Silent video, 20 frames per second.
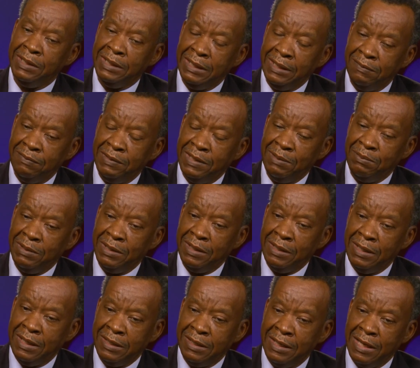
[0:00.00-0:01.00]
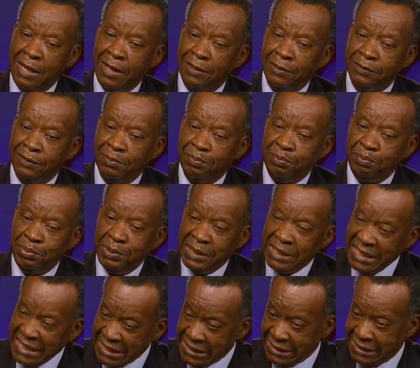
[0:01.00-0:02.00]
give them $100 a
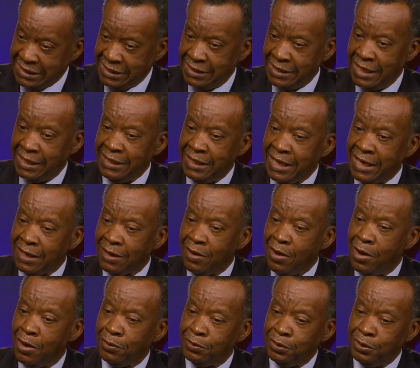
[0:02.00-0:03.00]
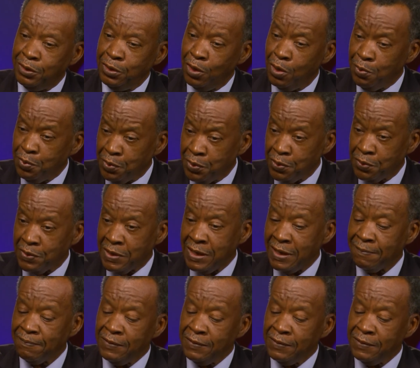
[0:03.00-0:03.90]
piece. Now they gotta call to your program.